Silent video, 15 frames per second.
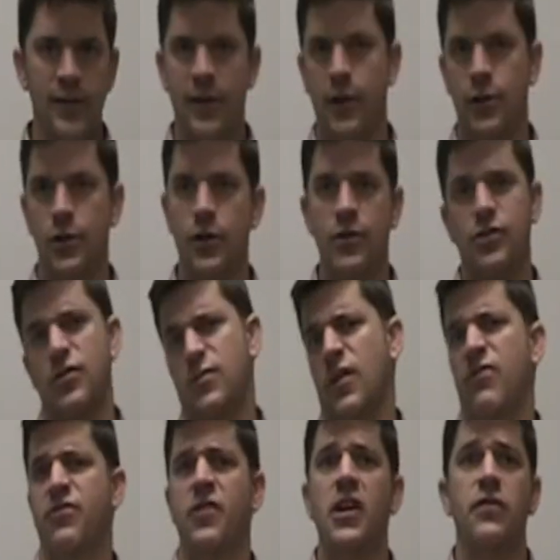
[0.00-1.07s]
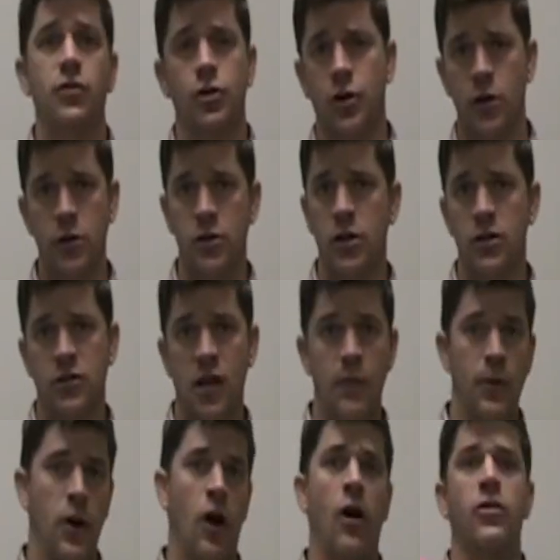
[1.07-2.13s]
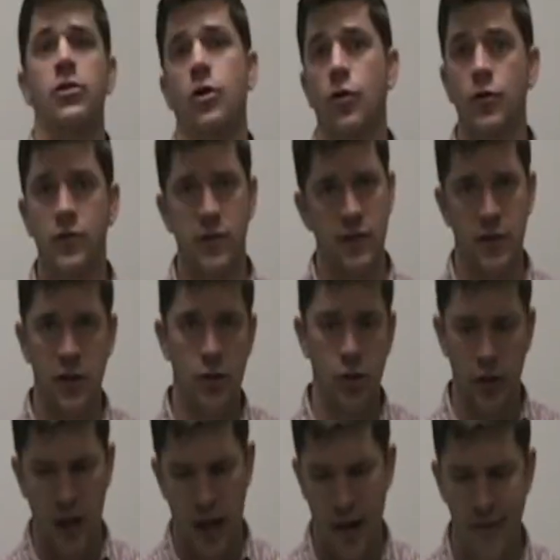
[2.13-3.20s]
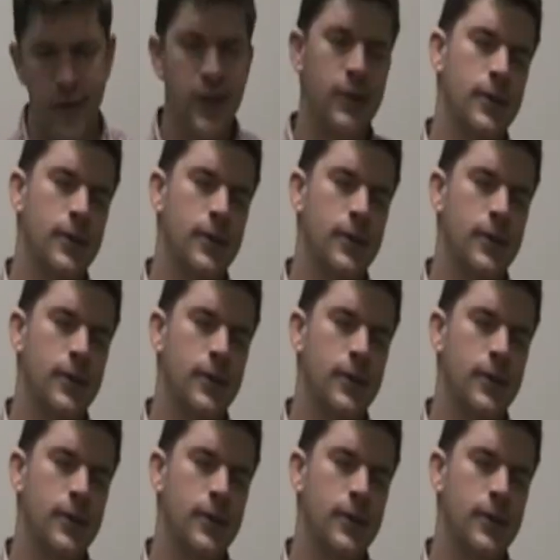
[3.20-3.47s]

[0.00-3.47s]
And telling you this is my favorite color duct tape and all the uses that you could have.